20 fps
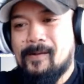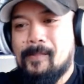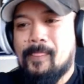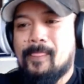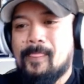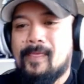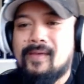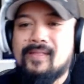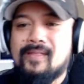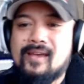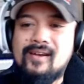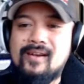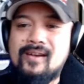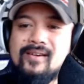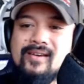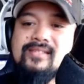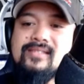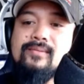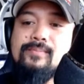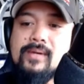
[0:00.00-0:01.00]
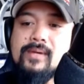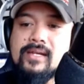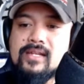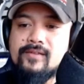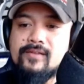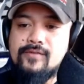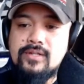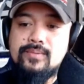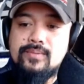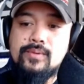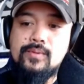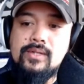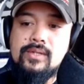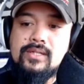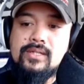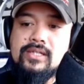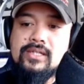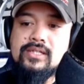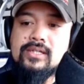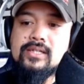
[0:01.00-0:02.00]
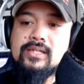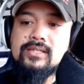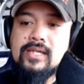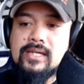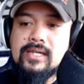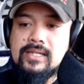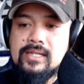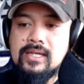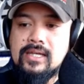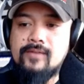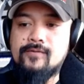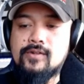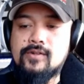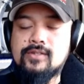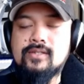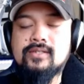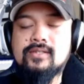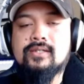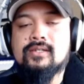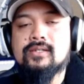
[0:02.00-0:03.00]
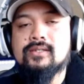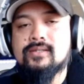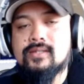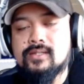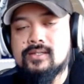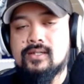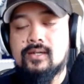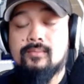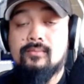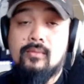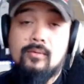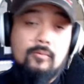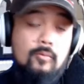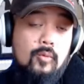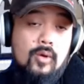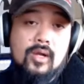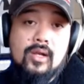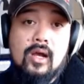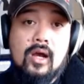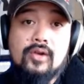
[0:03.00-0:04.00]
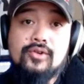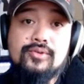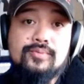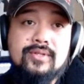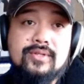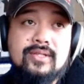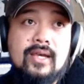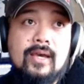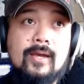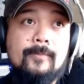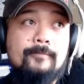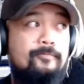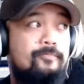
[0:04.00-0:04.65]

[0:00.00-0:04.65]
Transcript: There is a big difference between teaching a technique versus teaching a system. 100%.